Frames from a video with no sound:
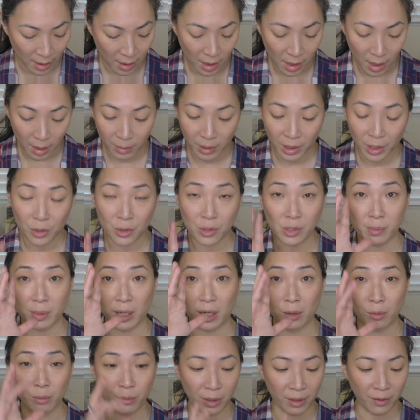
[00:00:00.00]
I'm going to use
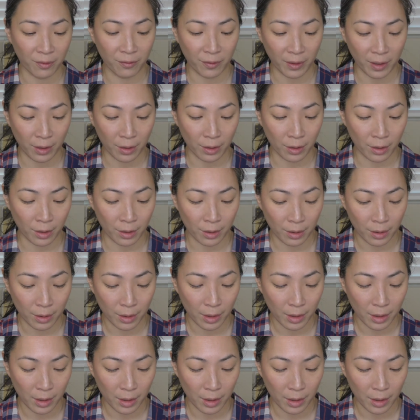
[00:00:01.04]
my ring finger